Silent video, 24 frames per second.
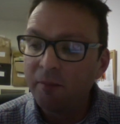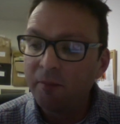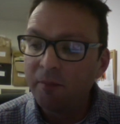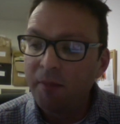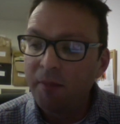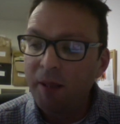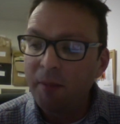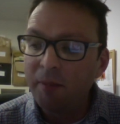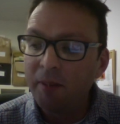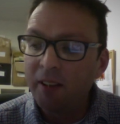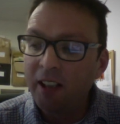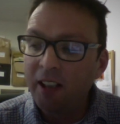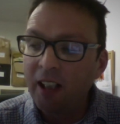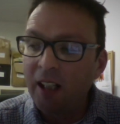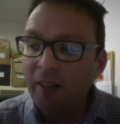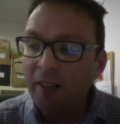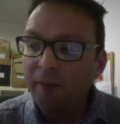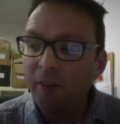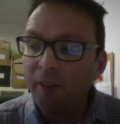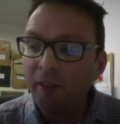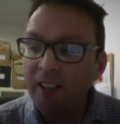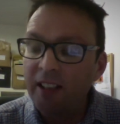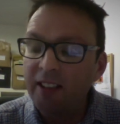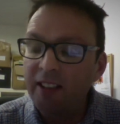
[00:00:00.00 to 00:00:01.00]
people are going to have
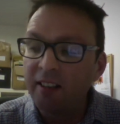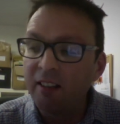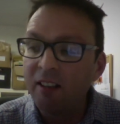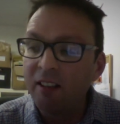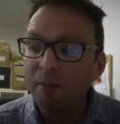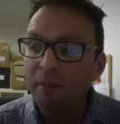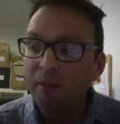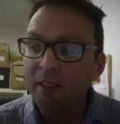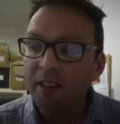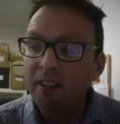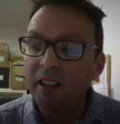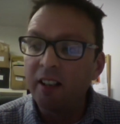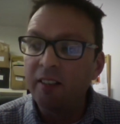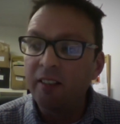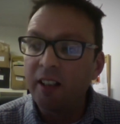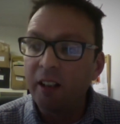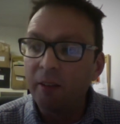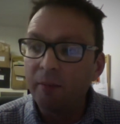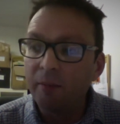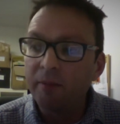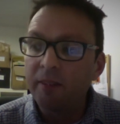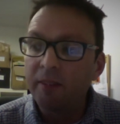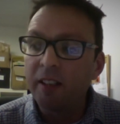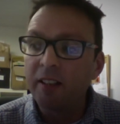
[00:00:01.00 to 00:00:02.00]
all this time, and so
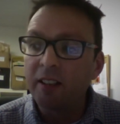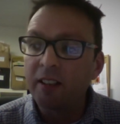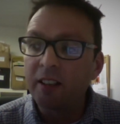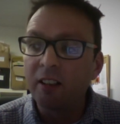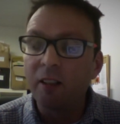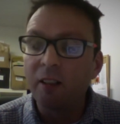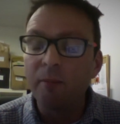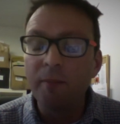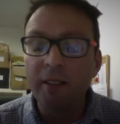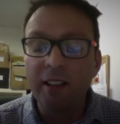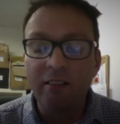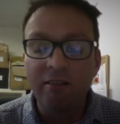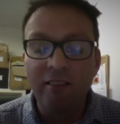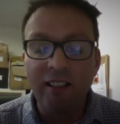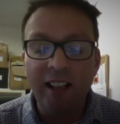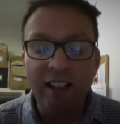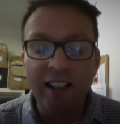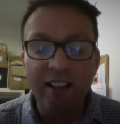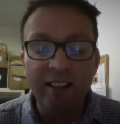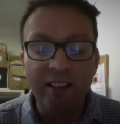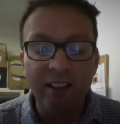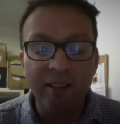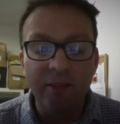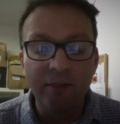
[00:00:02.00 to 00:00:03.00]
they'll they'll start being
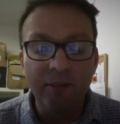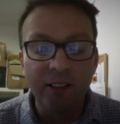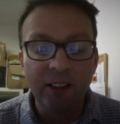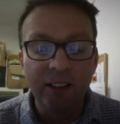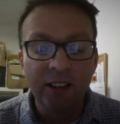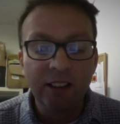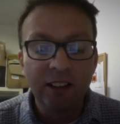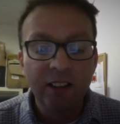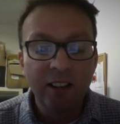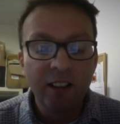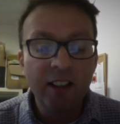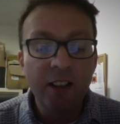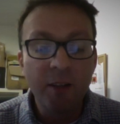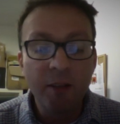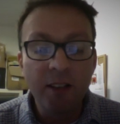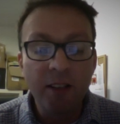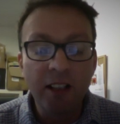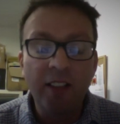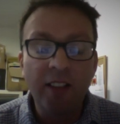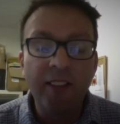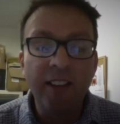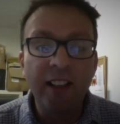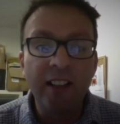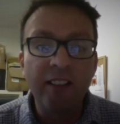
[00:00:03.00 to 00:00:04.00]
creative and doing
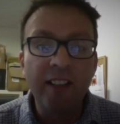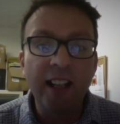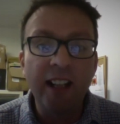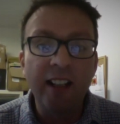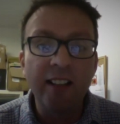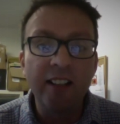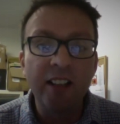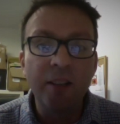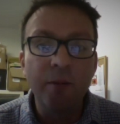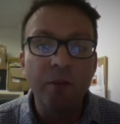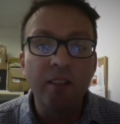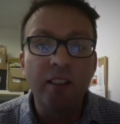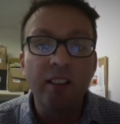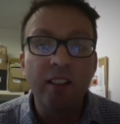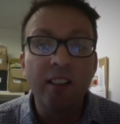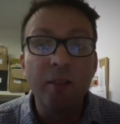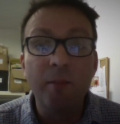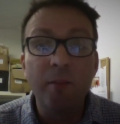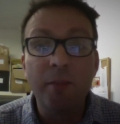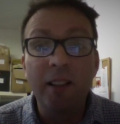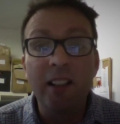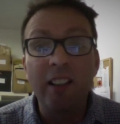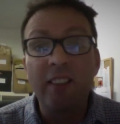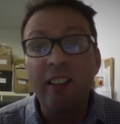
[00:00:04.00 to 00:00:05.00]
the things they actually want to do
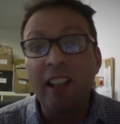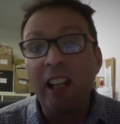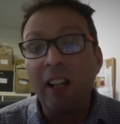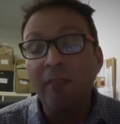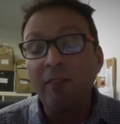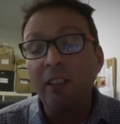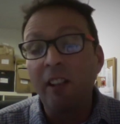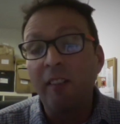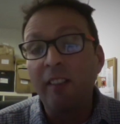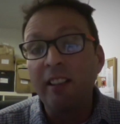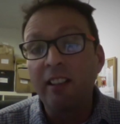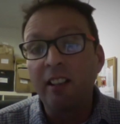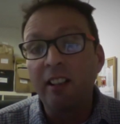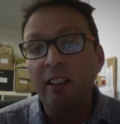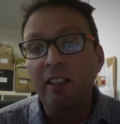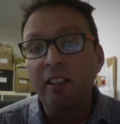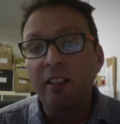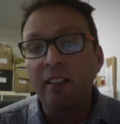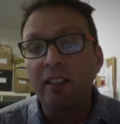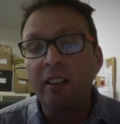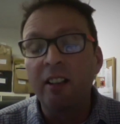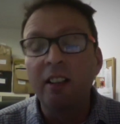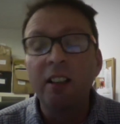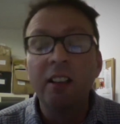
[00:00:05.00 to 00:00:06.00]
because they have nothing to
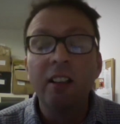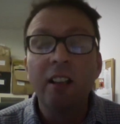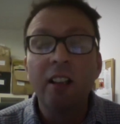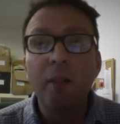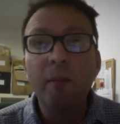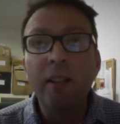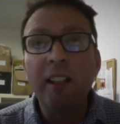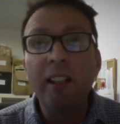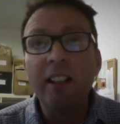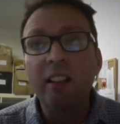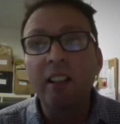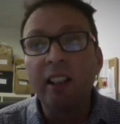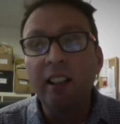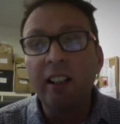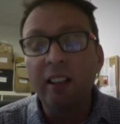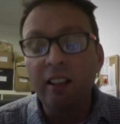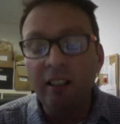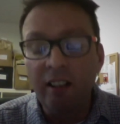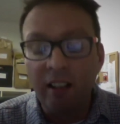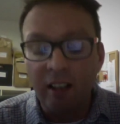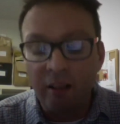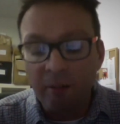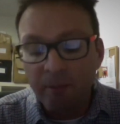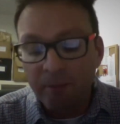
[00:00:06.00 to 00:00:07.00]
lose. I mean, it's like you
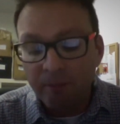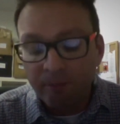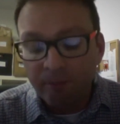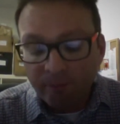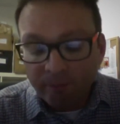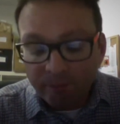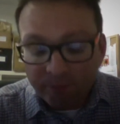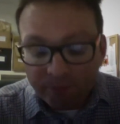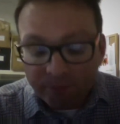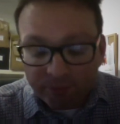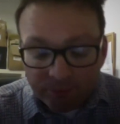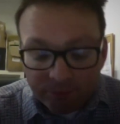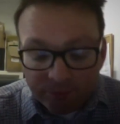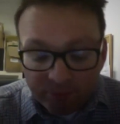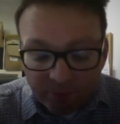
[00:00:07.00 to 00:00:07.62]
know. Yes,